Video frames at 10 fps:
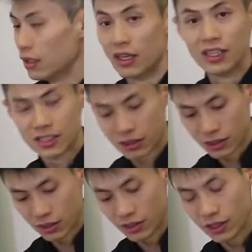Not
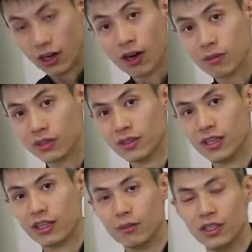necessarily arms.
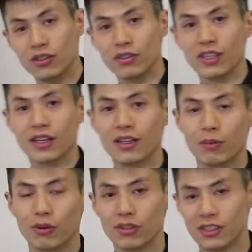It could be using
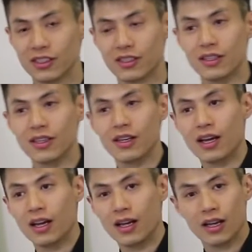the person's
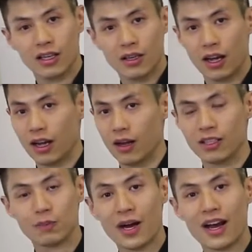
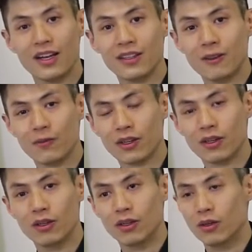spine
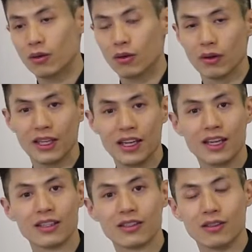or
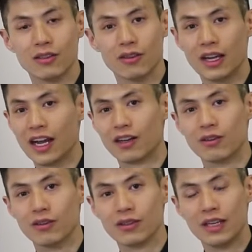legs or
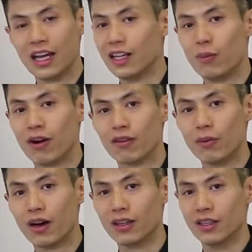ankles. Any part of
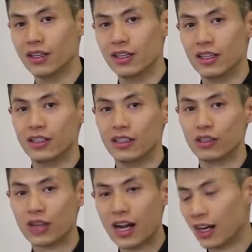the body is to
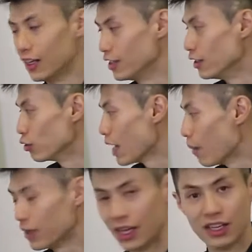
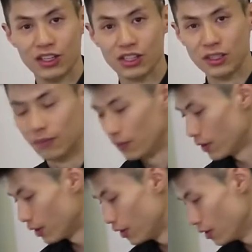trap that energy.
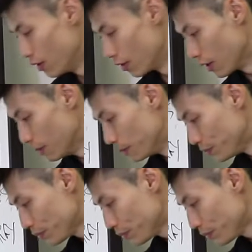Okay?